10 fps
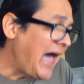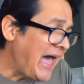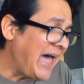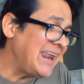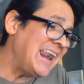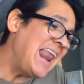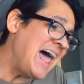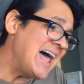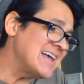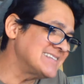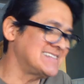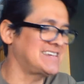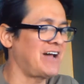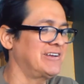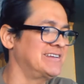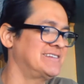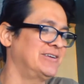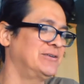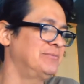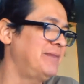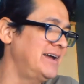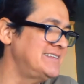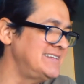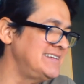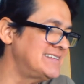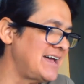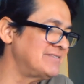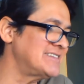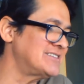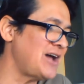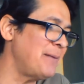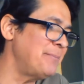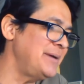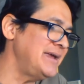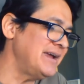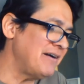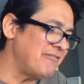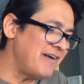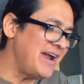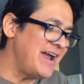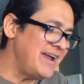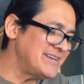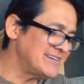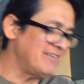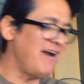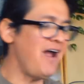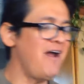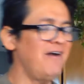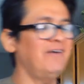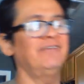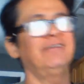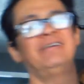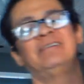"At last," shouted Toad, "my seeds have stopped being afraid to grow."